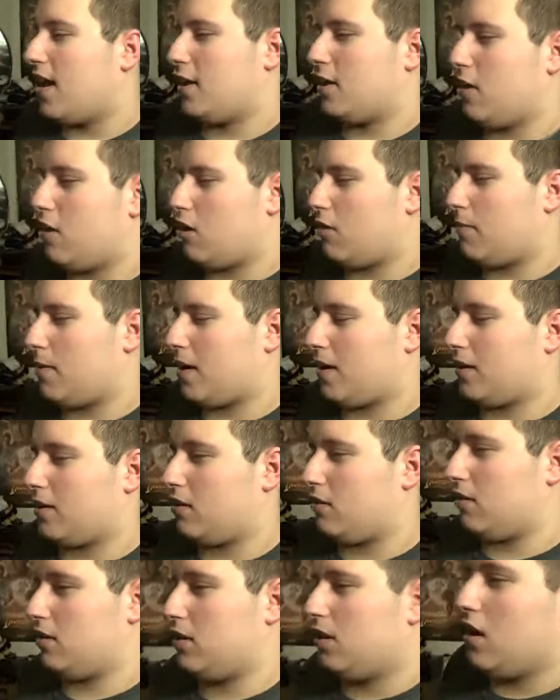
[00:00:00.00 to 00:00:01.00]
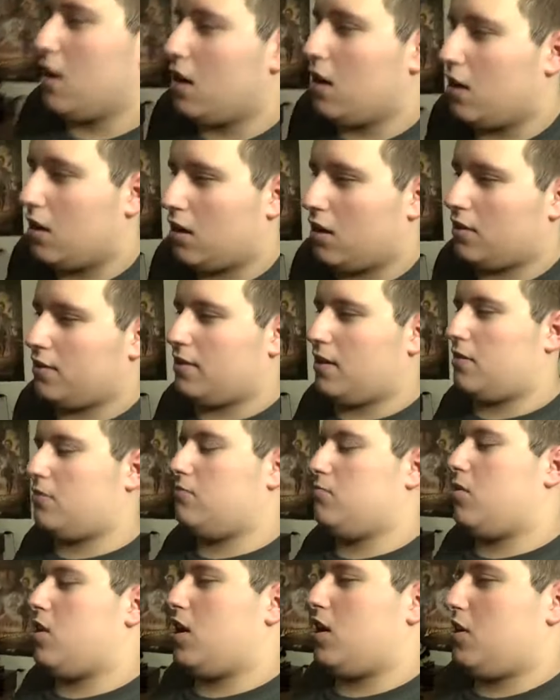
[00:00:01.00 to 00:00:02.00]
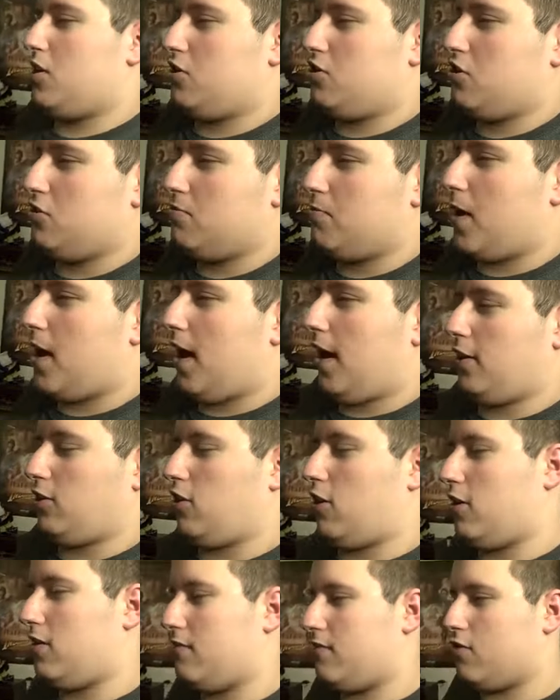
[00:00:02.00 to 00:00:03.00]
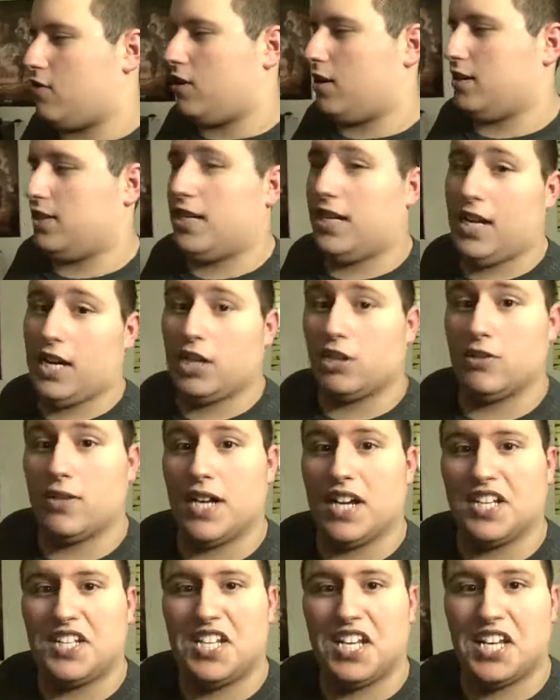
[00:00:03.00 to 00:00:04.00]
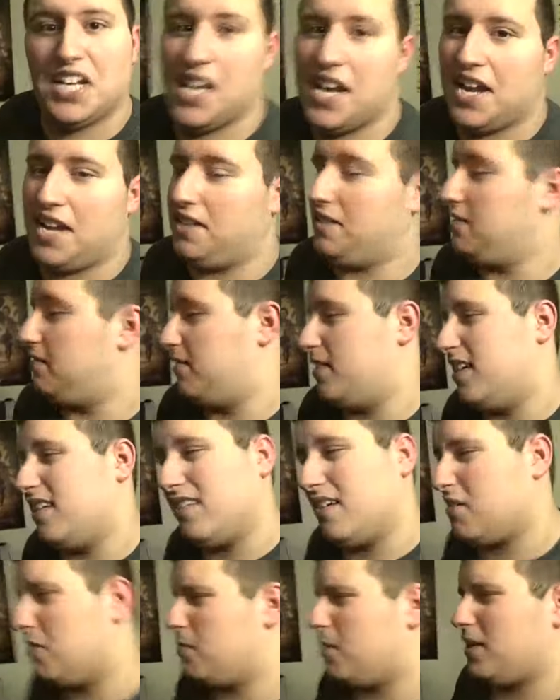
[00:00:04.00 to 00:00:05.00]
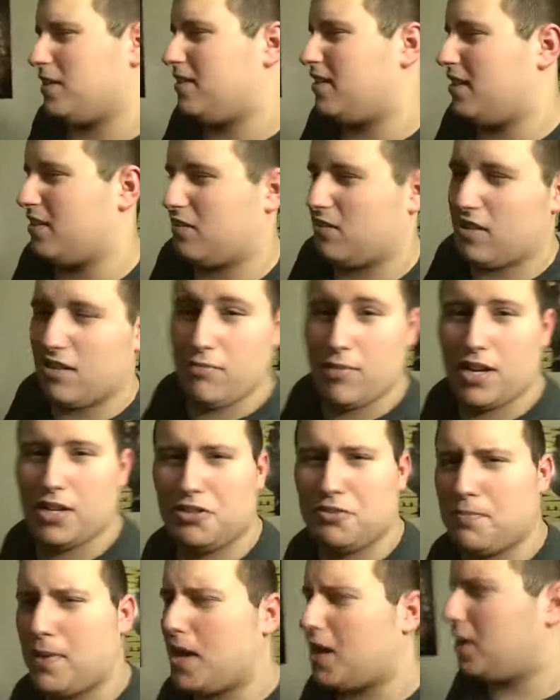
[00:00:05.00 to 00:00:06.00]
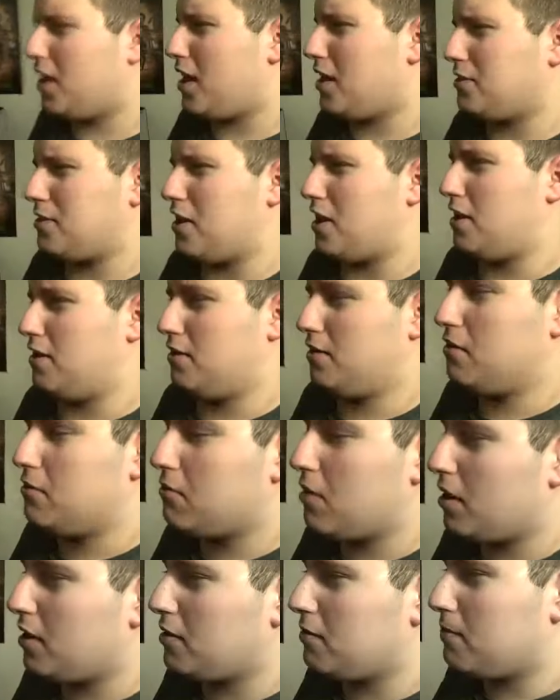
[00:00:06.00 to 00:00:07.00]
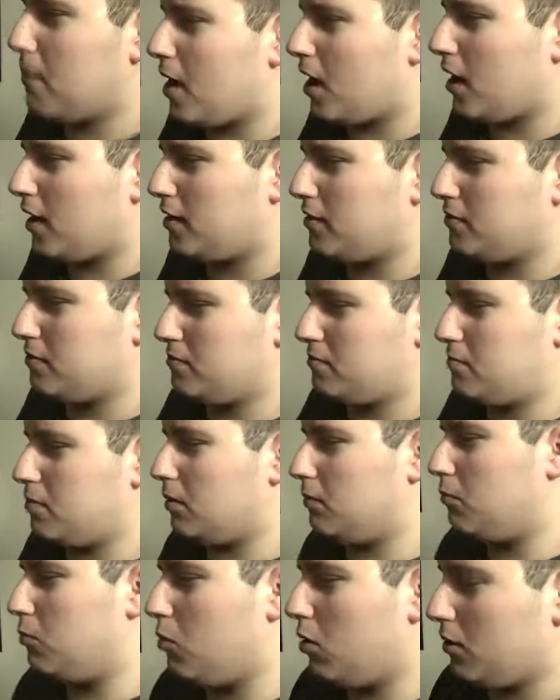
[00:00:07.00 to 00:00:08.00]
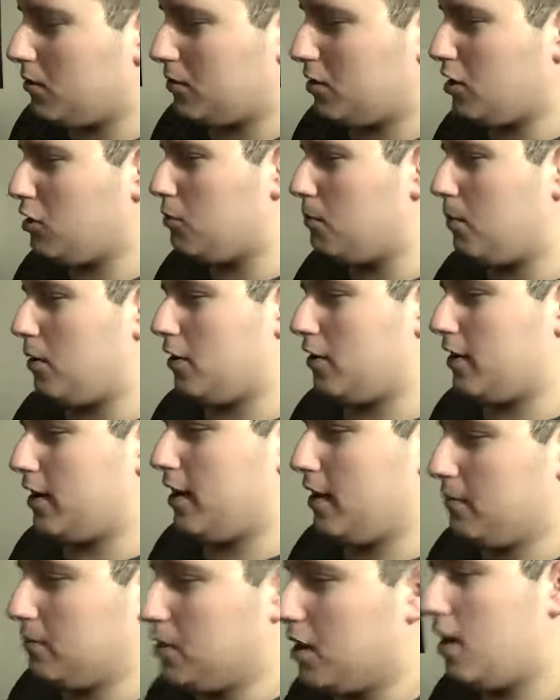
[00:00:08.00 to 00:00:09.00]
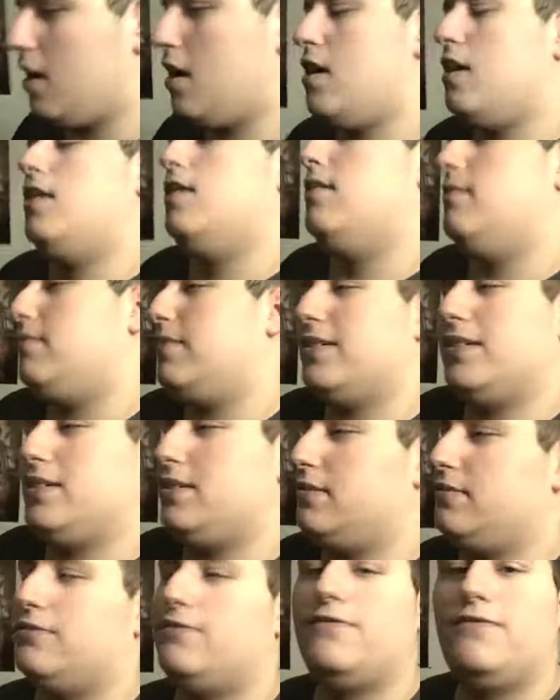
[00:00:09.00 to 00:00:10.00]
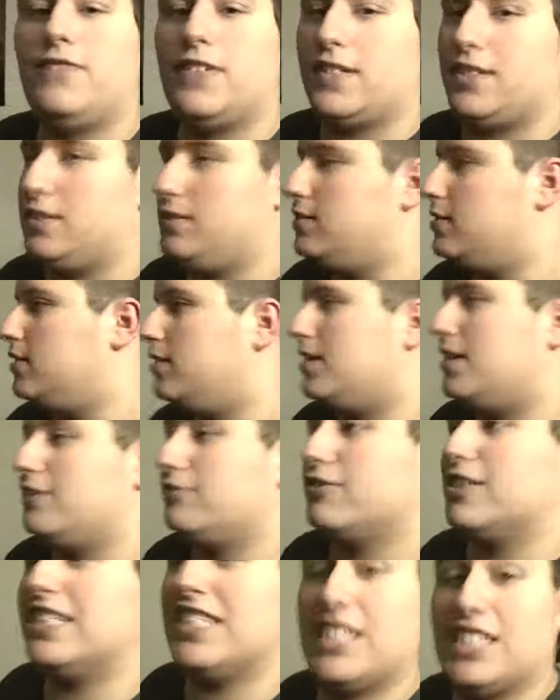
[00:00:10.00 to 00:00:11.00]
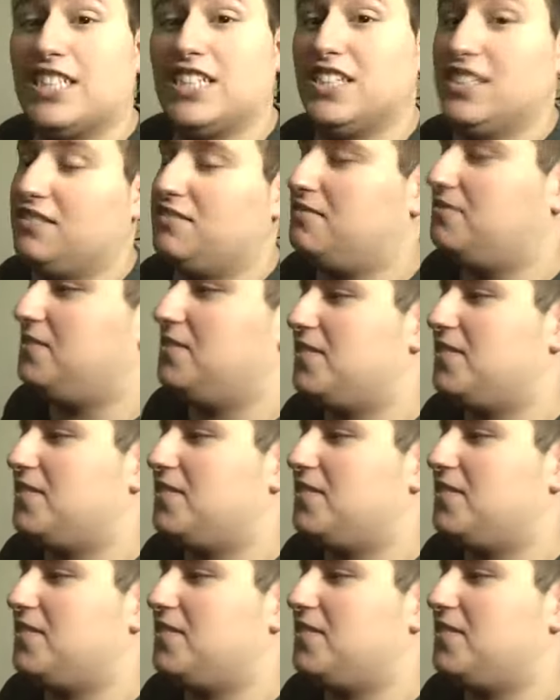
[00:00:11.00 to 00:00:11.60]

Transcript: and you're all probably going, then why did you buy Dark Void? I rented it, because everybody says, oh, why'd you buy that then? Oh, why are you buying single-player games? I'm like, you fucking don't, I rented it!